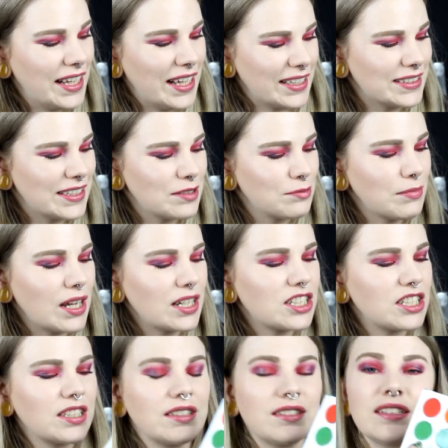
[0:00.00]
like that much
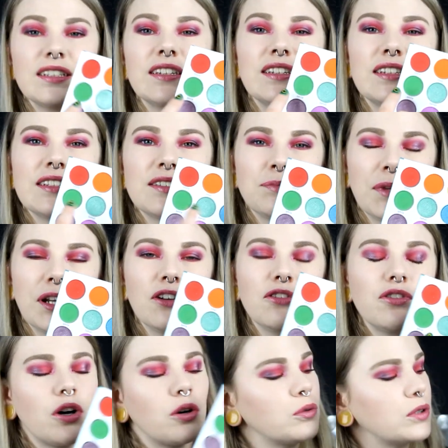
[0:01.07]
is in this middle
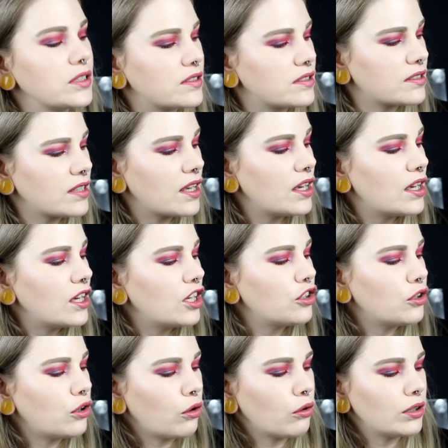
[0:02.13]
row it's
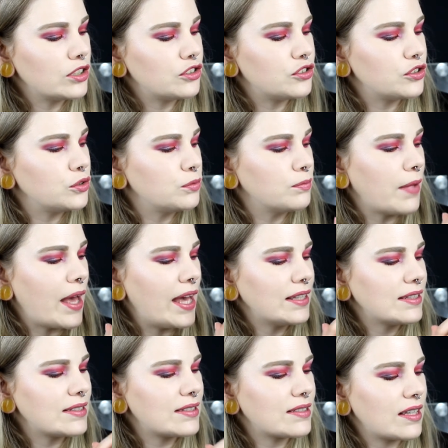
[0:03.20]
only two
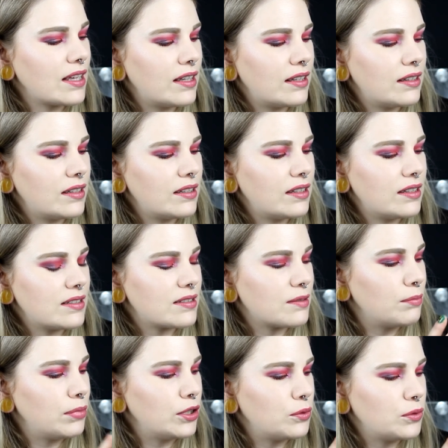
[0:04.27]
mattes and it's
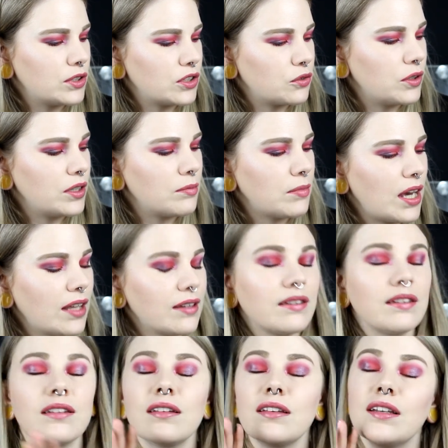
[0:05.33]
blue and green
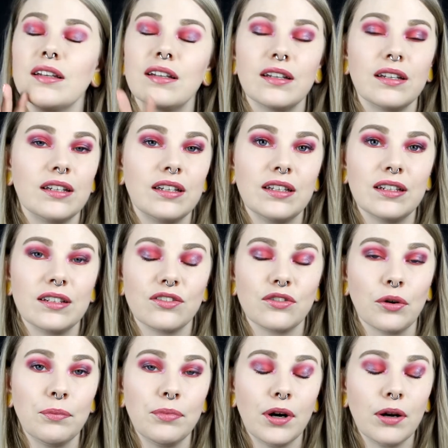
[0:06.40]
matte it's
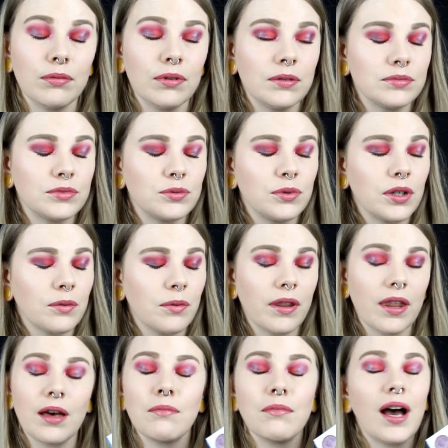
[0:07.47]
no problem to work with
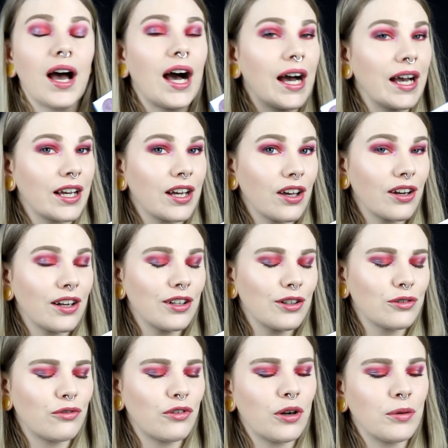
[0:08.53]
them I got a
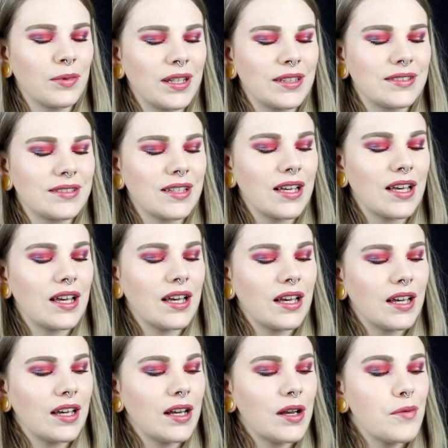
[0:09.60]
look from it
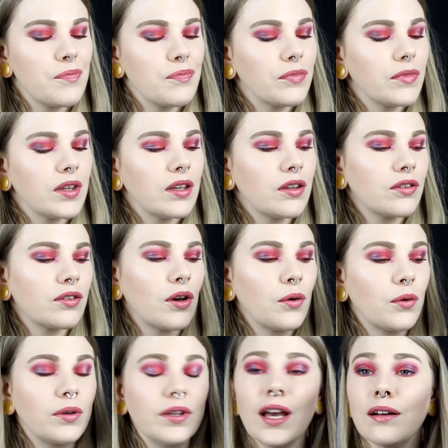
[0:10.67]

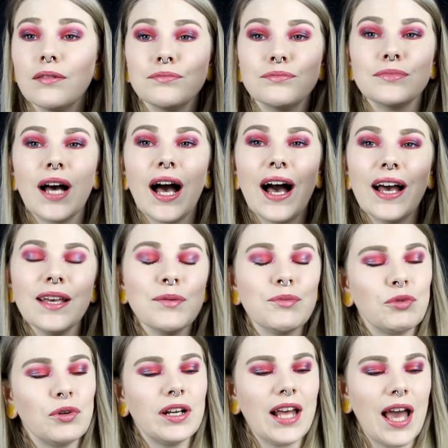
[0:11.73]
so yeah, I am really